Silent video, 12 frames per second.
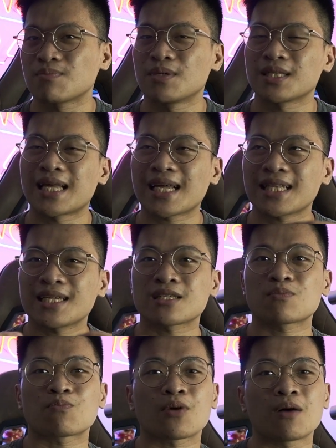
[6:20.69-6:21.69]
but that is
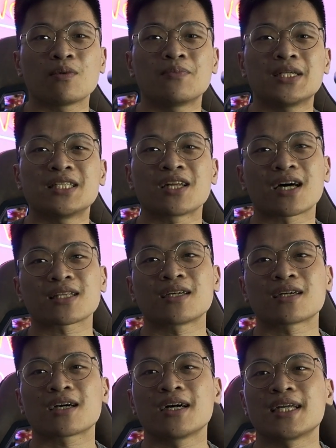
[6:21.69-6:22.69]
probably not
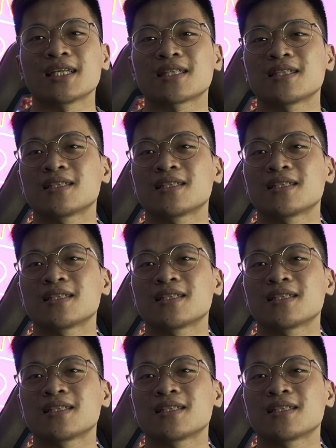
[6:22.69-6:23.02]
gonna cut it.